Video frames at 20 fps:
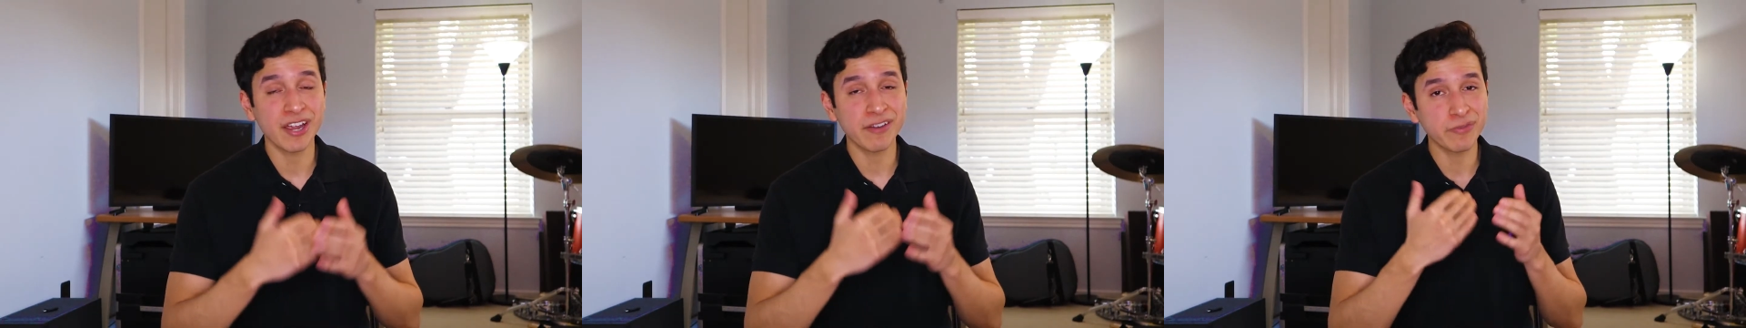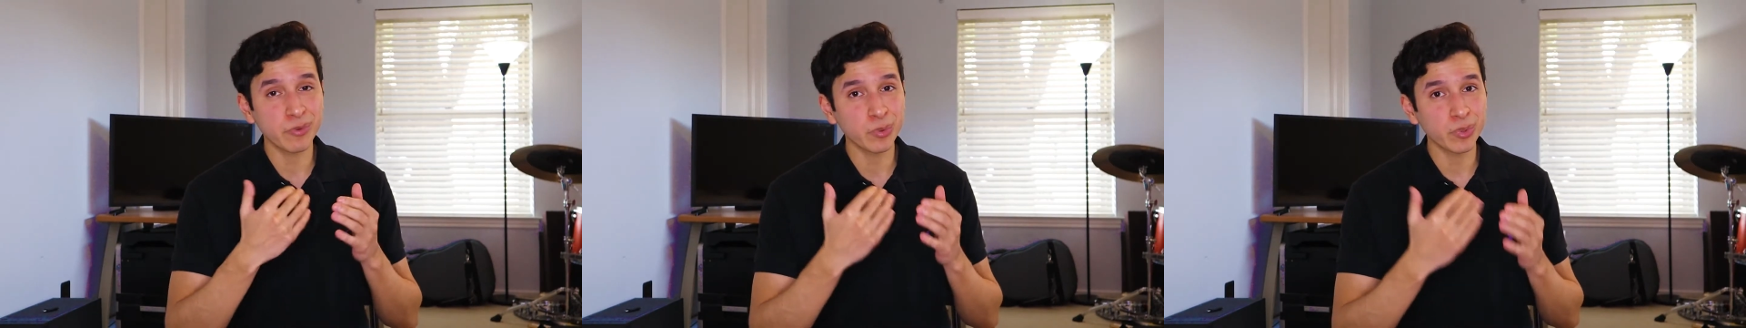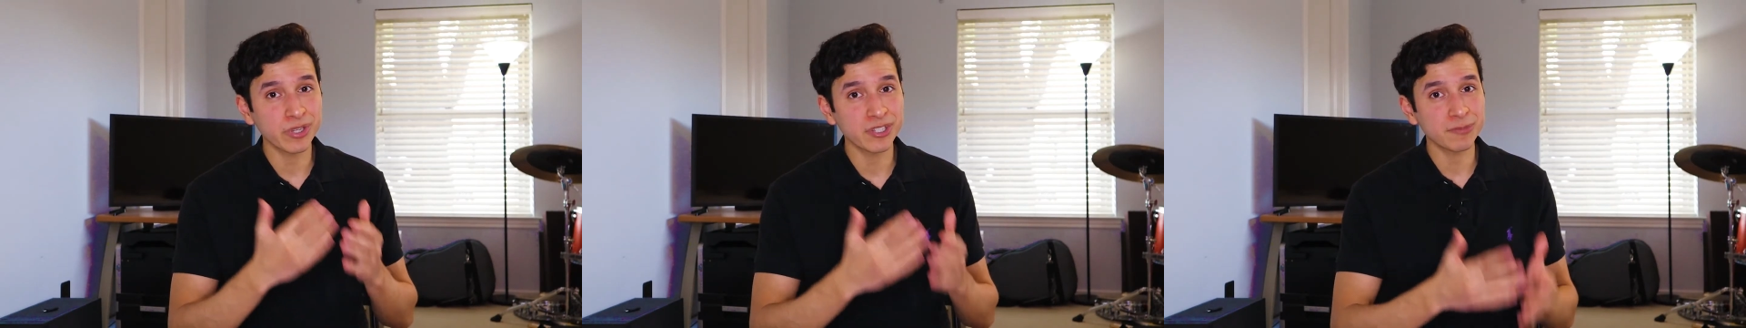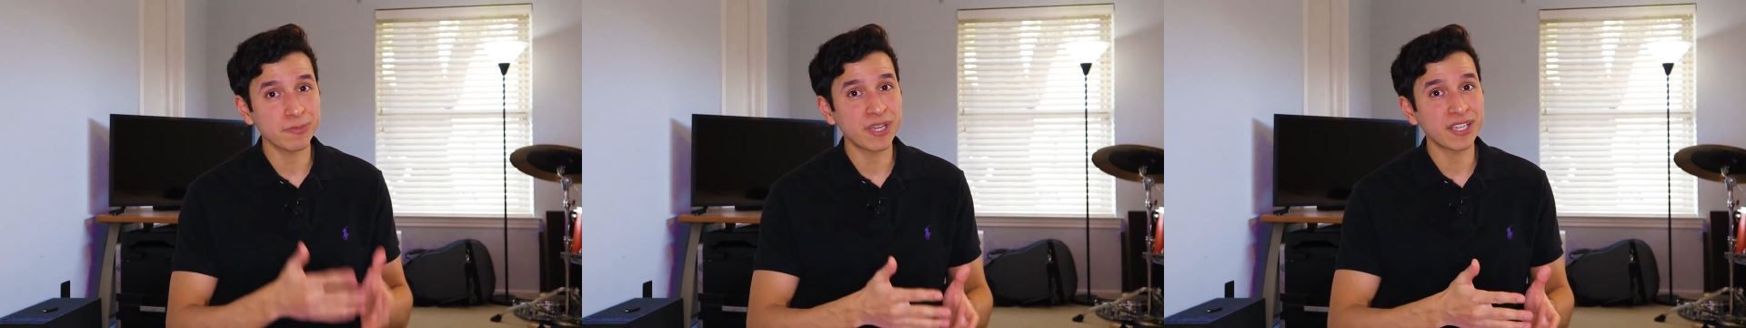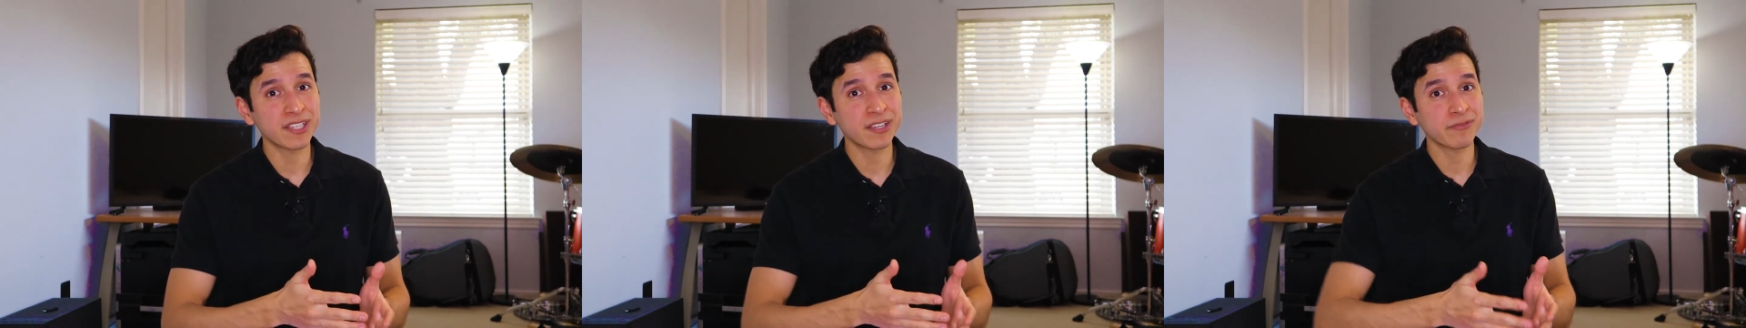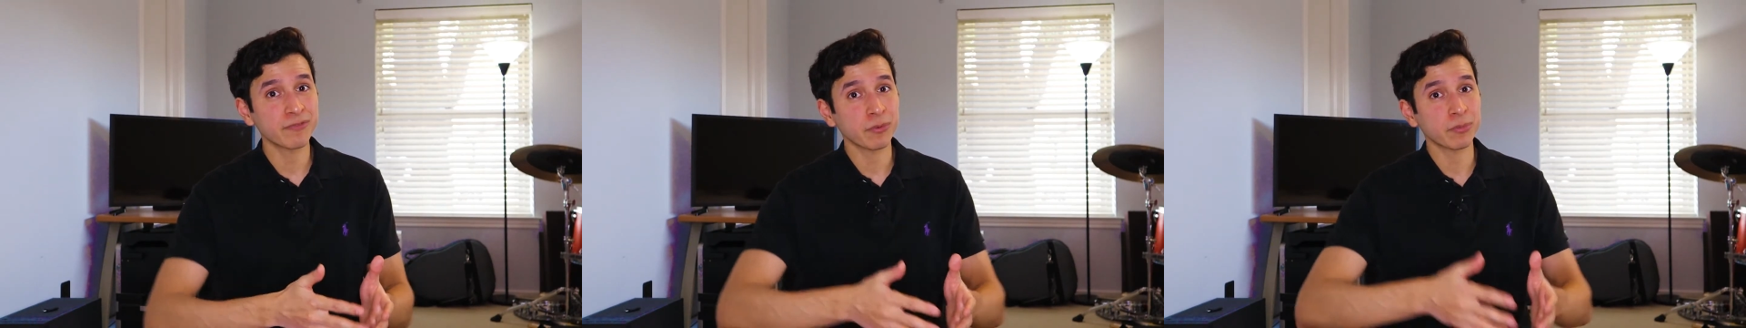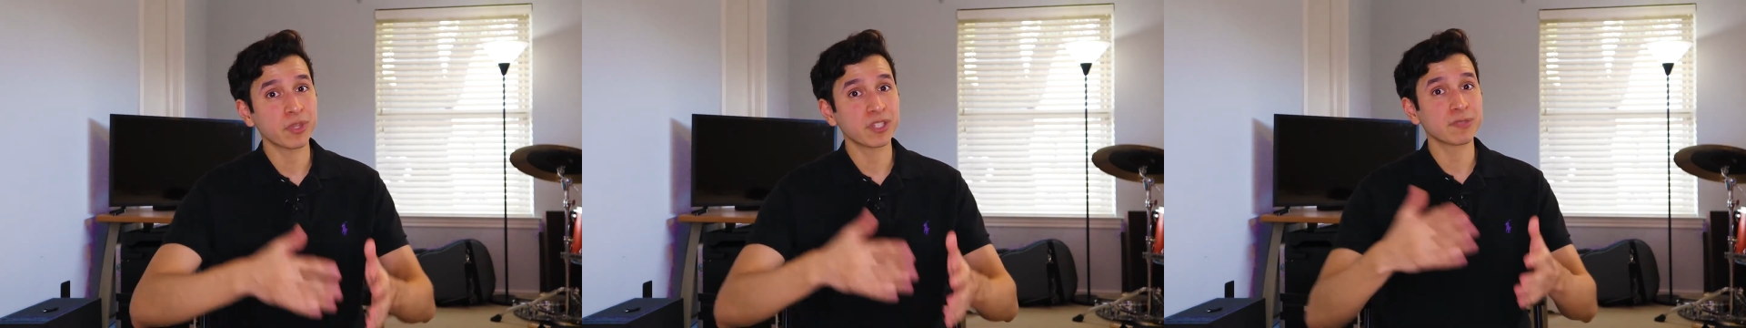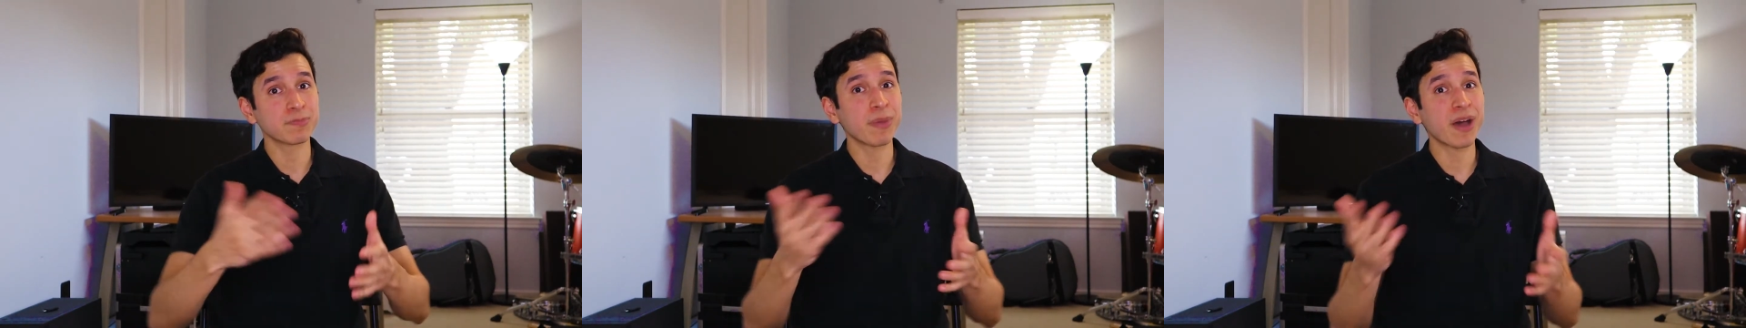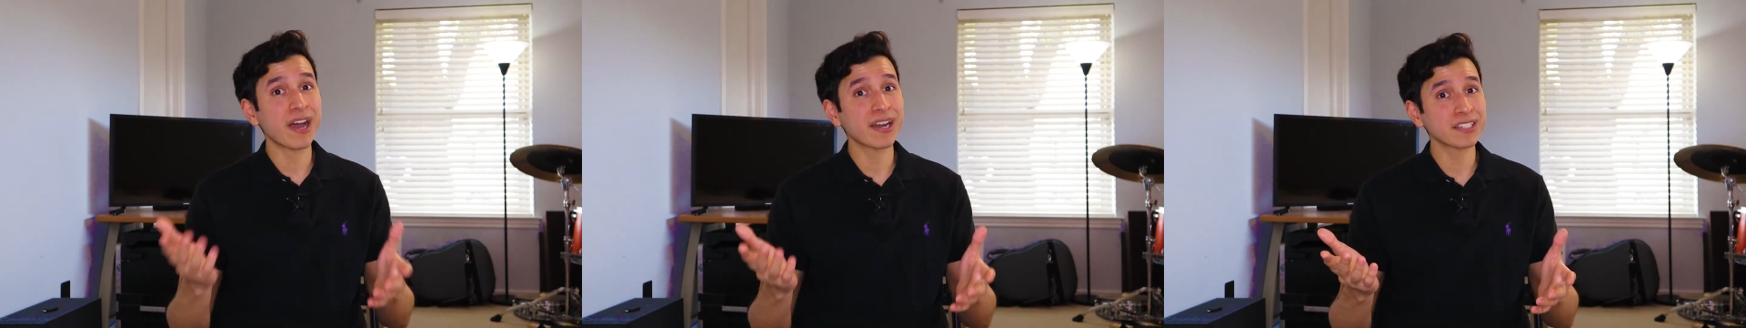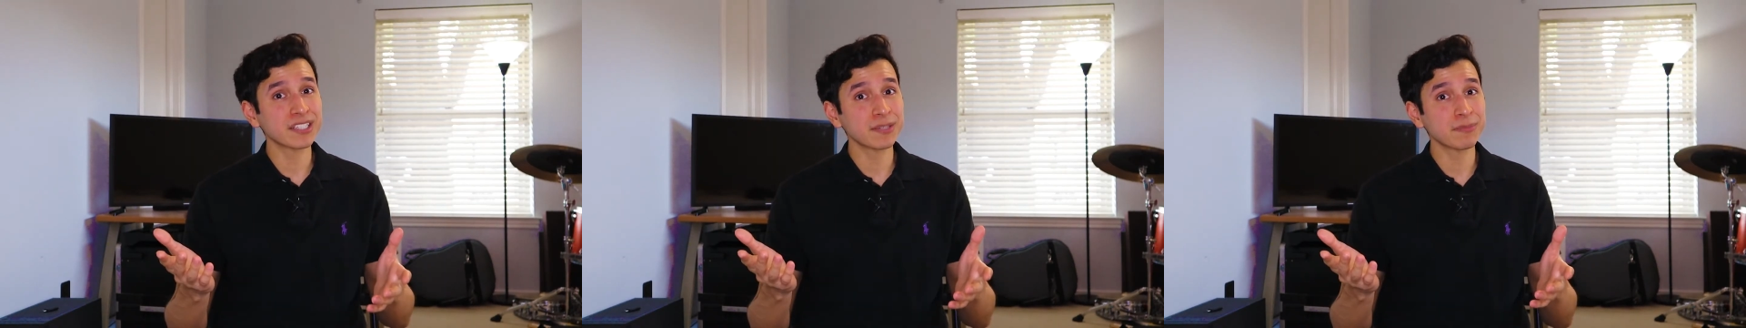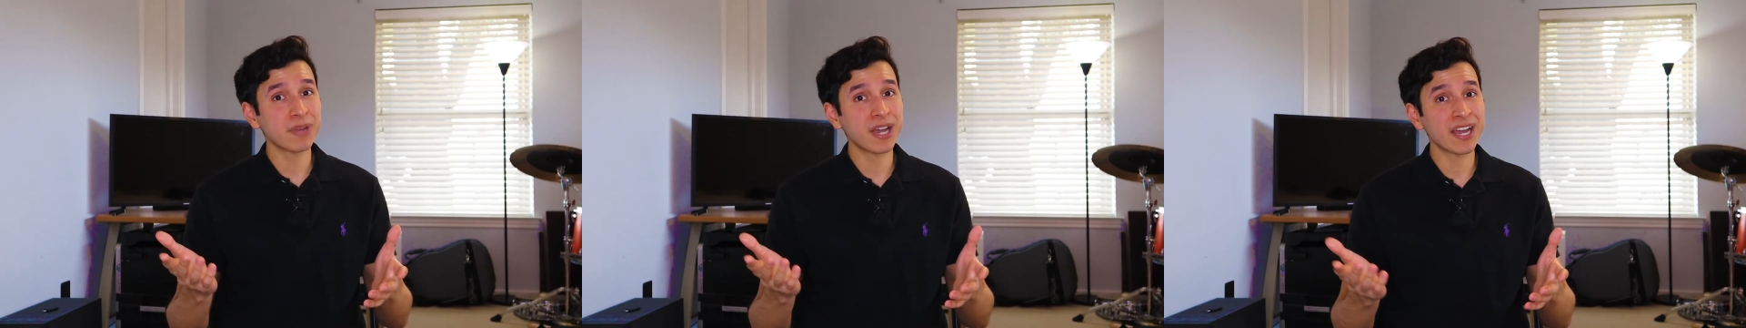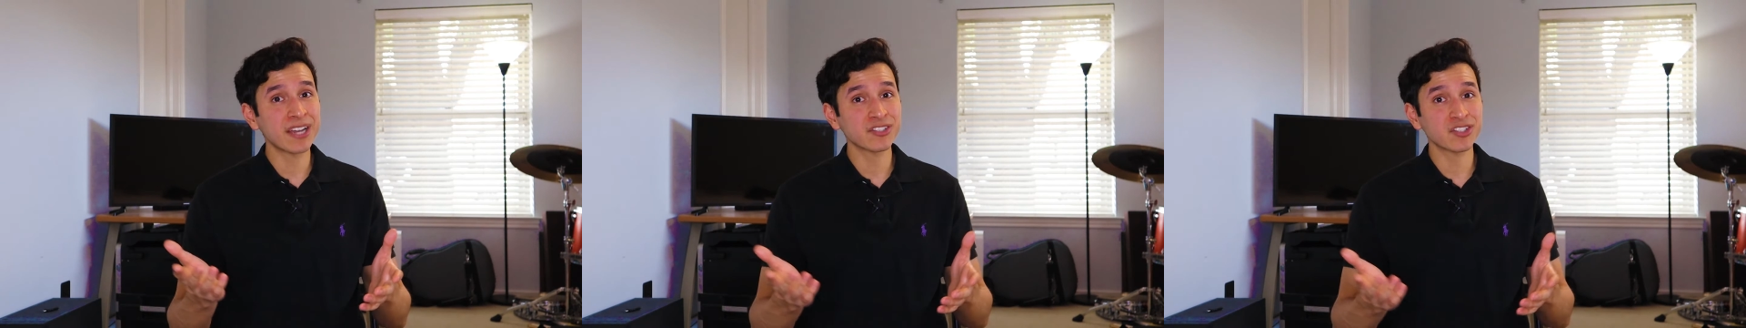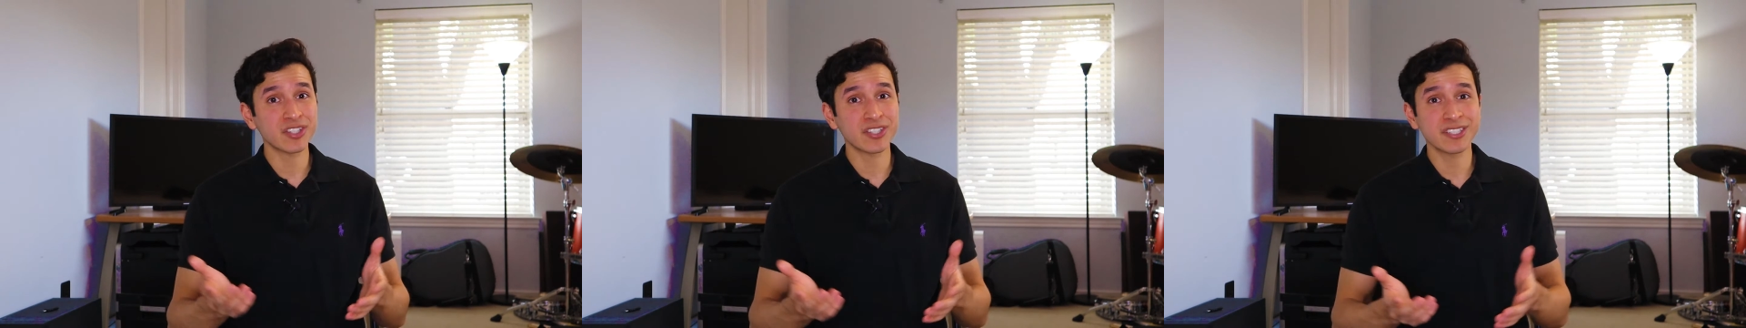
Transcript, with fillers: everyone is making from this boxing match